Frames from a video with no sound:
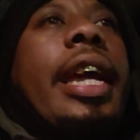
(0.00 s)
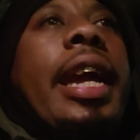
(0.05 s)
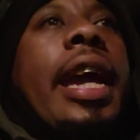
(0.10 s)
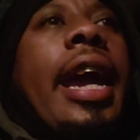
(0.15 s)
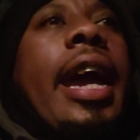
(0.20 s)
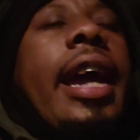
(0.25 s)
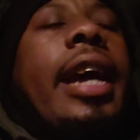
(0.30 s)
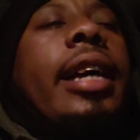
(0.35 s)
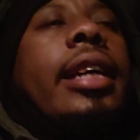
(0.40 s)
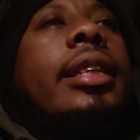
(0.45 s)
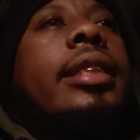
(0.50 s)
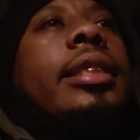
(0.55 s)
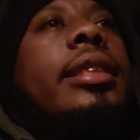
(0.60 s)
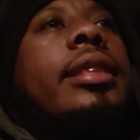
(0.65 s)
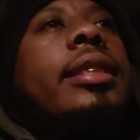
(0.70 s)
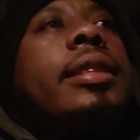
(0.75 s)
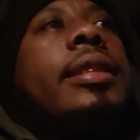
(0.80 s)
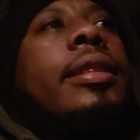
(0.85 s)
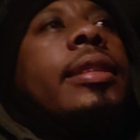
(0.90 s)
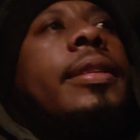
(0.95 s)
it has,
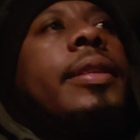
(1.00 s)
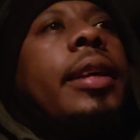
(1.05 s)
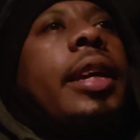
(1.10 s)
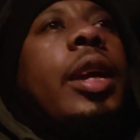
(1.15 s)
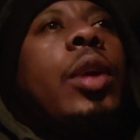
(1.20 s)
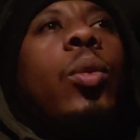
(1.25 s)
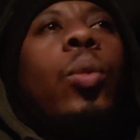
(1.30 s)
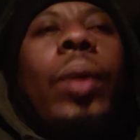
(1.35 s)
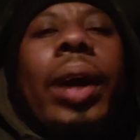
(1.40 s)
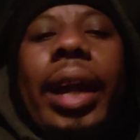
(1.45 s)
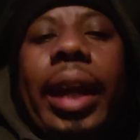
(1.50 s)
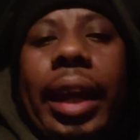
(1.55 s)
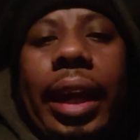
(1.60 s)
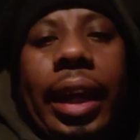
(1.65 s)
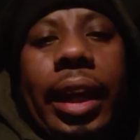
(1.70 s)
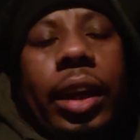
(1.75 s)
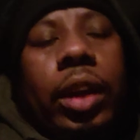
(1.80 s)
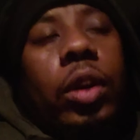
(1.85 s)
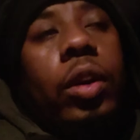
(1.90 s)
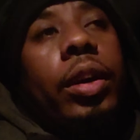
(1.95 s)
it
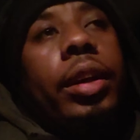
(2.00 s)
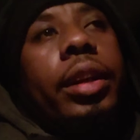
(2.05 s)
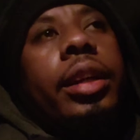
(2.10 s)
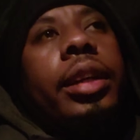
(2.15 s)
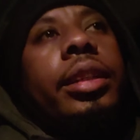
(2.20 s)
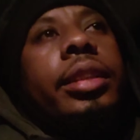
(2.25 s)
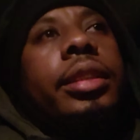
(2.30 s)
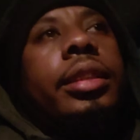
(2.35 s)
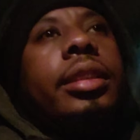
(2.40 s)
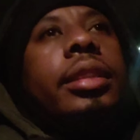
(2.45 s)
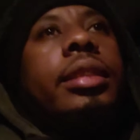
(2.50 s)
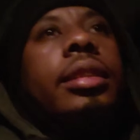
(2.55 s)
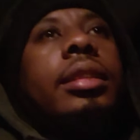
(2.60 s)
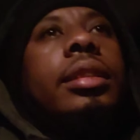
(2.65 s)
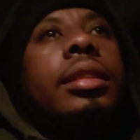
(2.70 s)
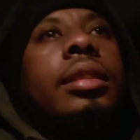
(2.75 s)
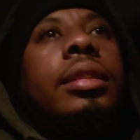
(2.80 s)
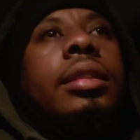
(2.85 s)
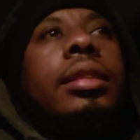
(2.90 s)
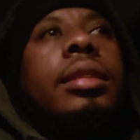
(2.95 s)
weigh in on us
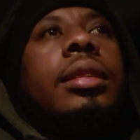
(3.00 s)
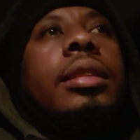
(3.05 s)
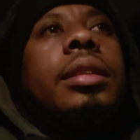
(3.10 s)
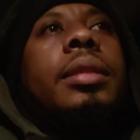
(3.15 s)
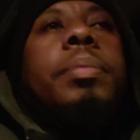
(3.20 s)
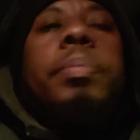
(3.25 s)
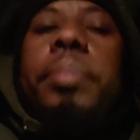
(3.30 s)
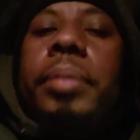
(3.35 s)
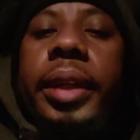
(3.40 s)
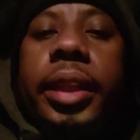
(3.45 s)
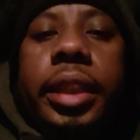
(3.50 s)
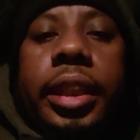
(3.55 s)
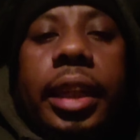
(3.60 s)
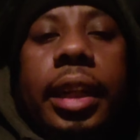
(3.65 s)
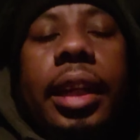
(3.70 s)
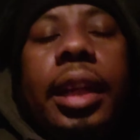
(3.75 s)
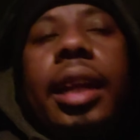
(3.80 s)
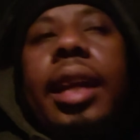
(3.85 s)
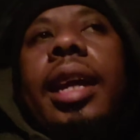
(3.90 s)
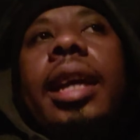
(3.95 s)

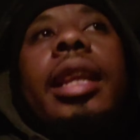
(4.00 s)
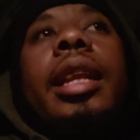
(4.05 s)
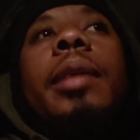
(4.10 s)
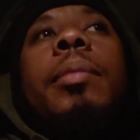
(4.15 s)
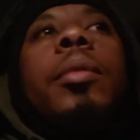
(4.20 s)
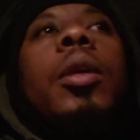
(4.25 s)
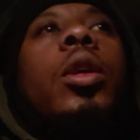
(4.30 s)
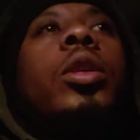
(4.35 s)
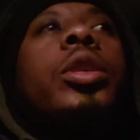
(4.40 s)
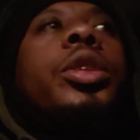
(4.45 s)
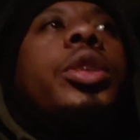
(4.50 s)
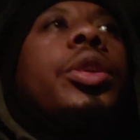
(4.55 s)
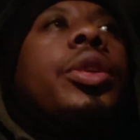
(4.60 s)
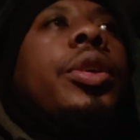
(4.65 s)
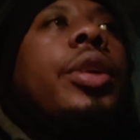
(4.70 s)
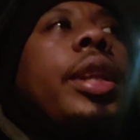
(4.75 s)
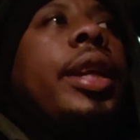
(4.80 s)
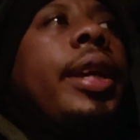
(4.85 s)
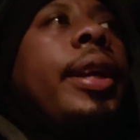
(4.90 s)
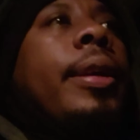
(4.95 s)
mentally and
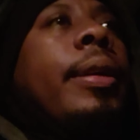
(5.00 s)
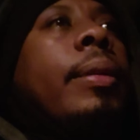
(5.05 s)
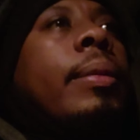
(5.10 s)
emotionally.